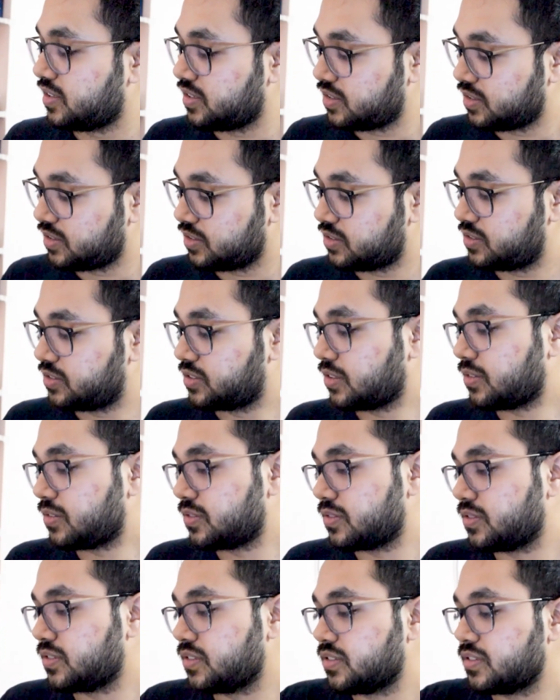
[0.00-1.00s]
So
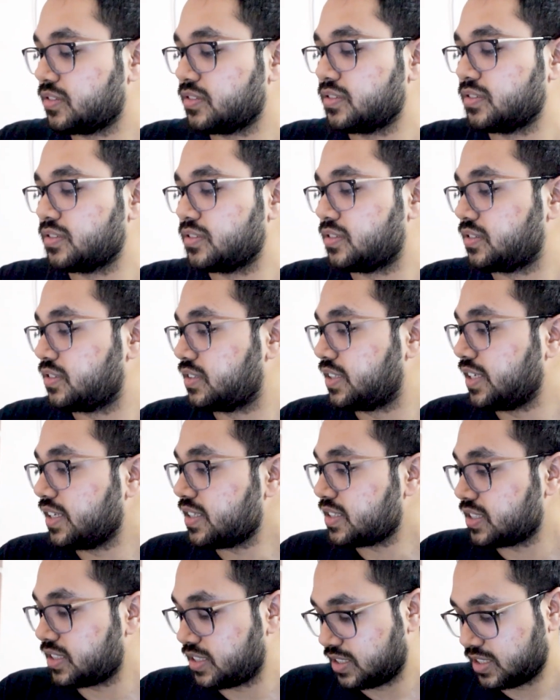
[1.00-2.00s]

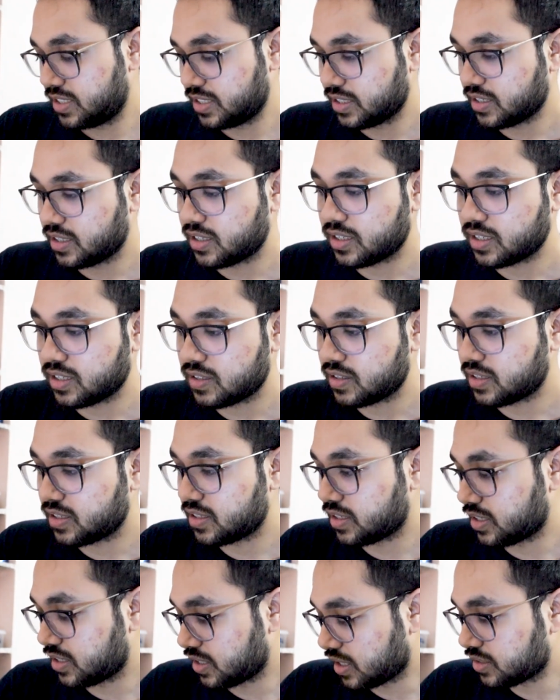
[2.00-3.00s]
this uh,
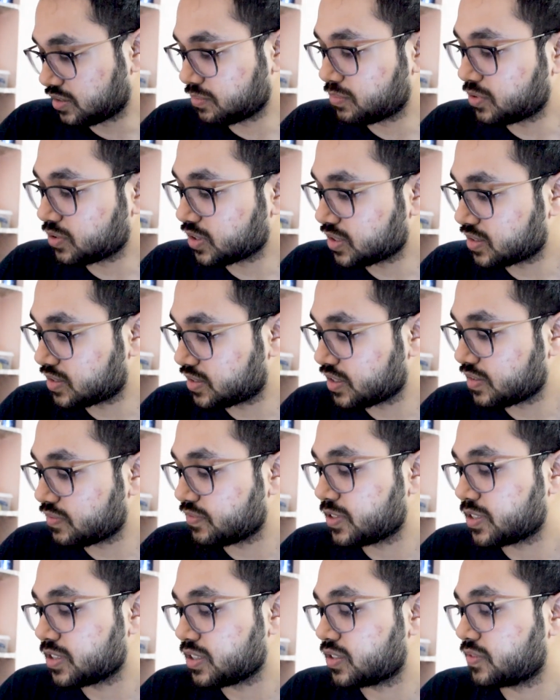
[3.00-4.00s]
another book is there which
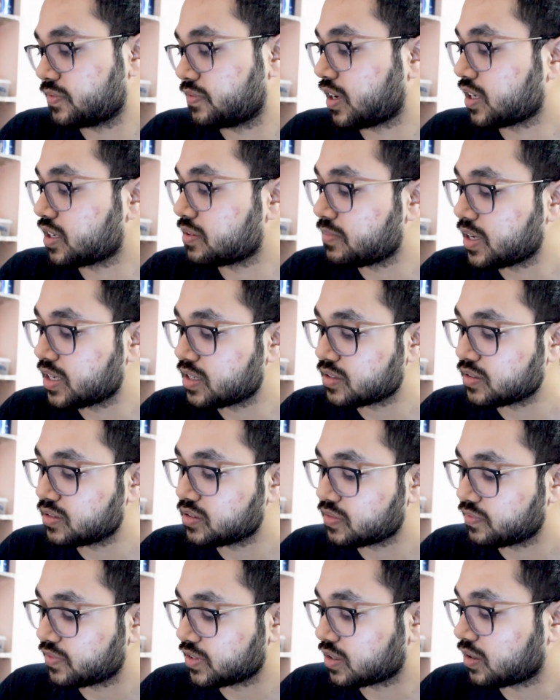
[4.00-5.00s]
is fundamentals of
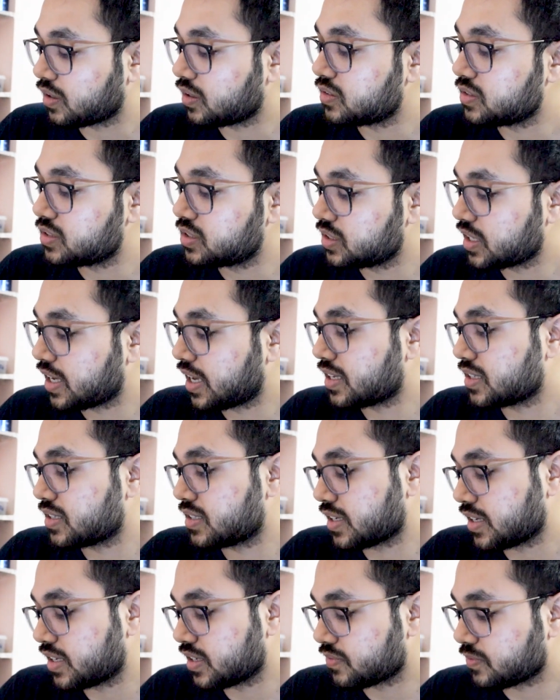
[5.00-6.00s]
ecology and
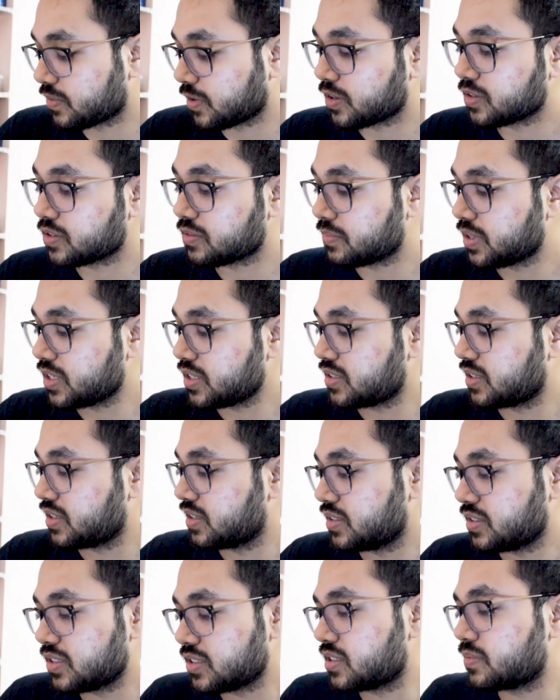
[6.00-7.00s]
environment
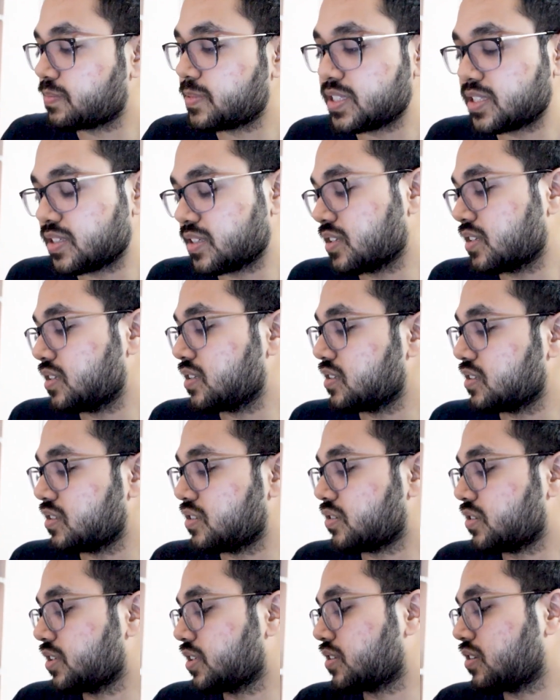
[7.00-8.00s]
this is basically your
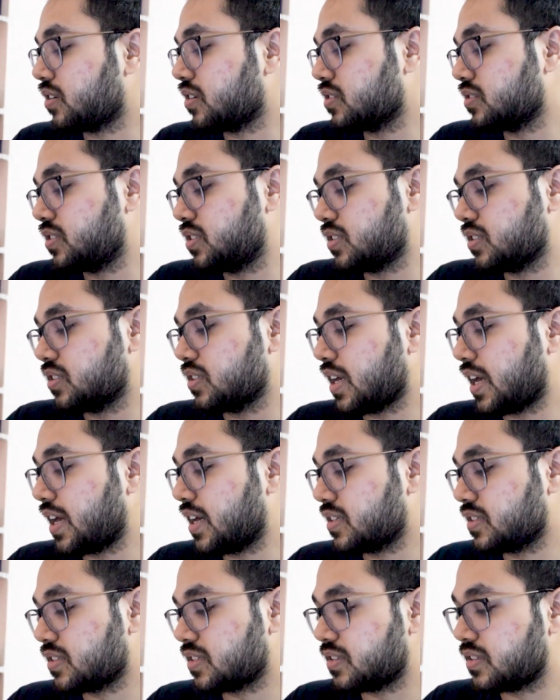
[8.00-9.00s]
ecology and
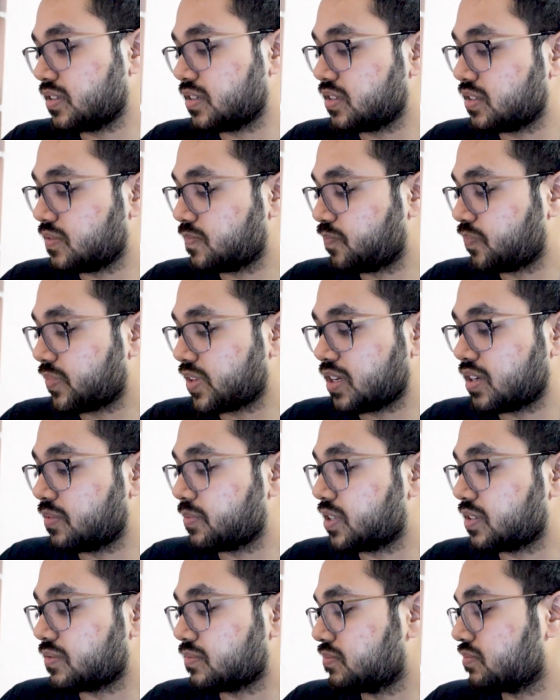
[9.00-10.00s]
the i
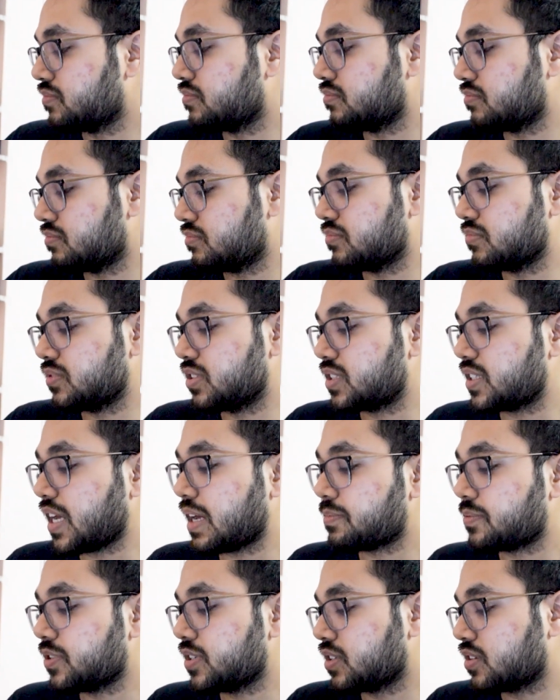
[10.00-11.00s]
mean the chapter
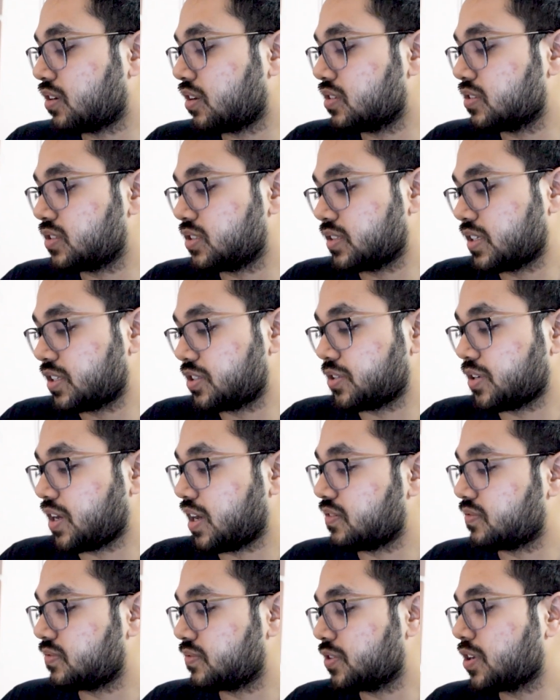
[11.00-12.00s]
ecology that you have
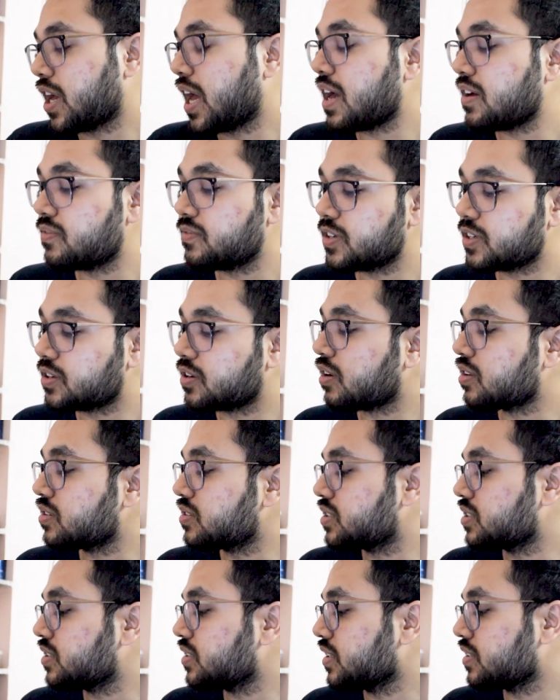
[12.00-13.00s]
you have
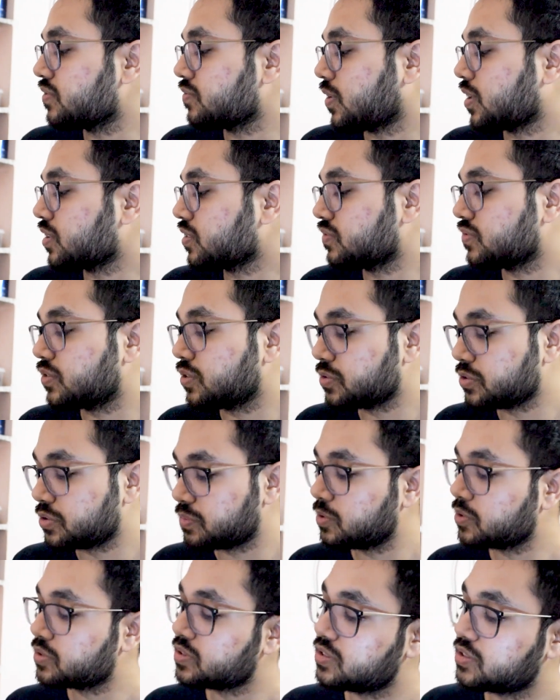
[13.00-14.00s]
ecology in one of those
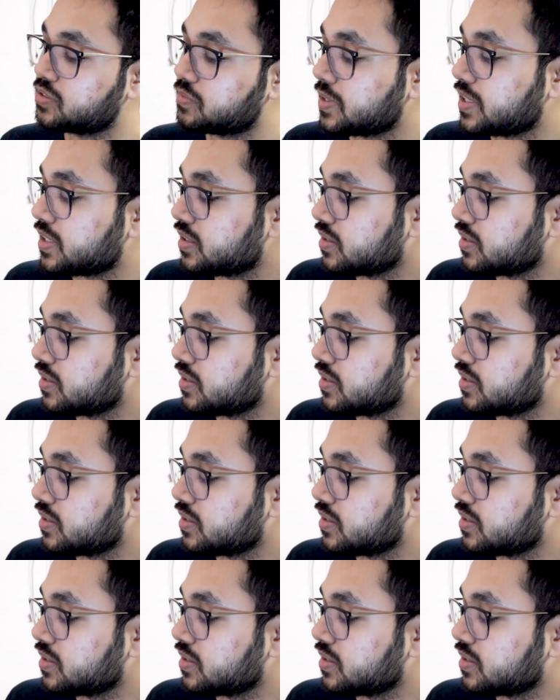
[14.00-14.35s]
books as well